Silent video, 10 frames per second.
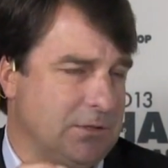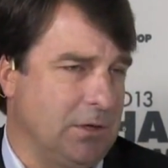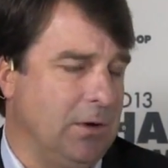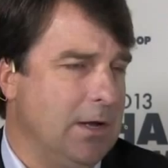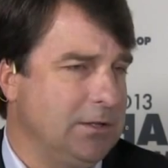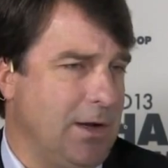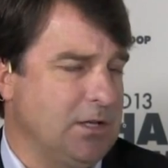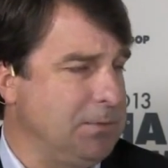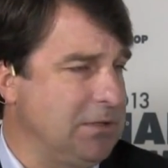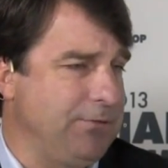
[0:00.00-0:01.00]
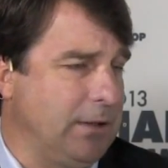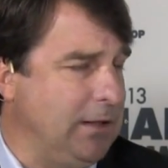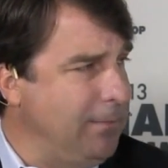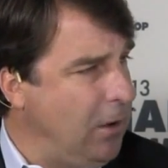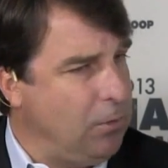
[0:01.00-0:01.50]
So talk specifically
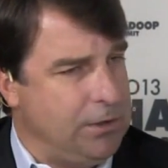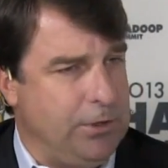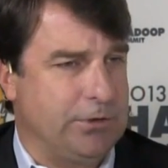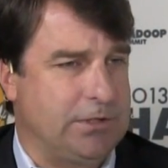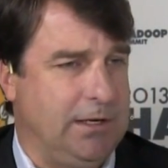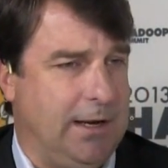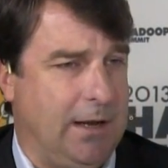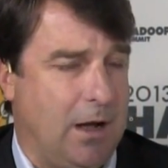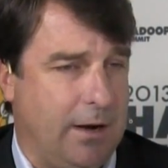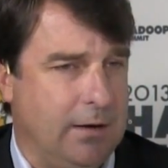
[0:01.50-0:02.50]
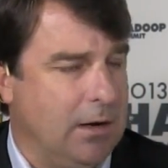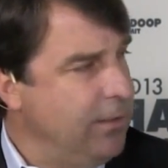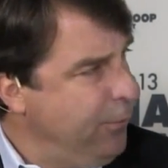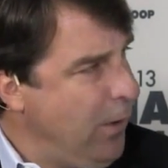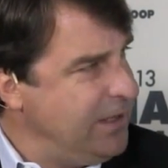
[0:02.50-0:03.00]
about what you're seeing on
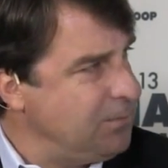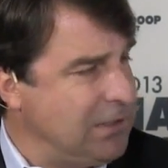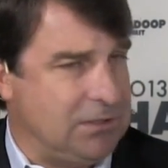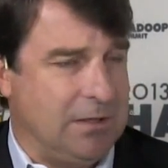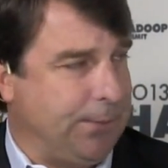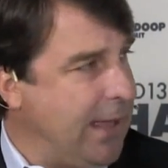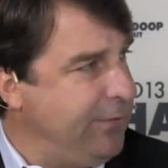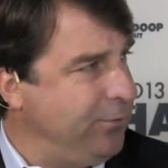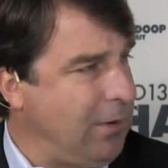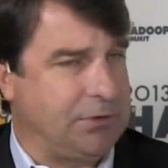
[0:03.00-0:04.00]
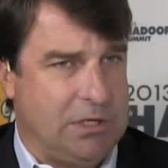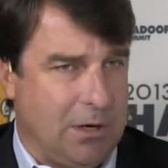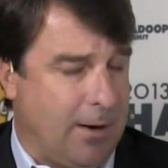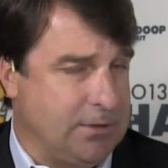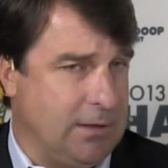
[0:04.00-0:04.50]
the white spaces on the platform. Obviously
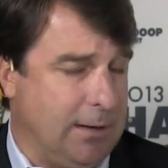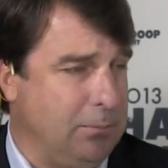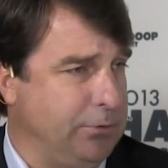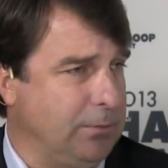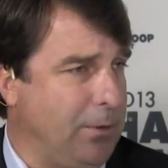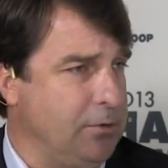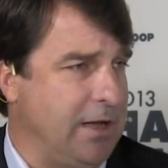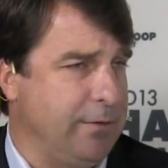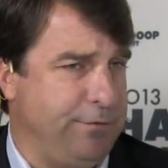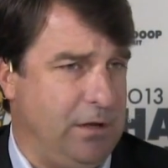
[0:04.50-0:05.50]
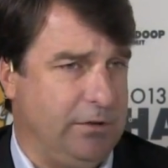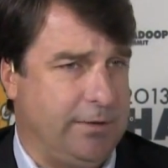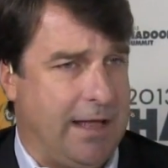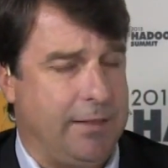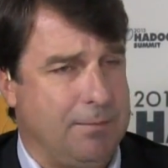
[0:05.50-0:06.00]
Yarns moves the ball down the field on
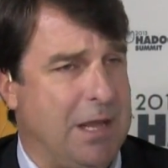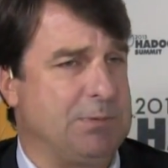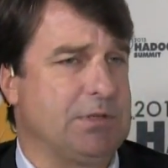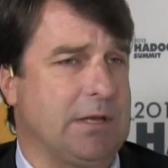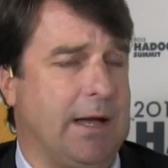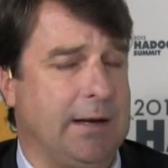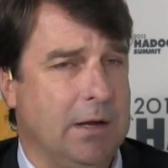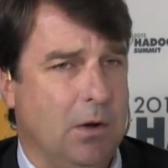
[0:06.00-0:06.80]
that, and the management side.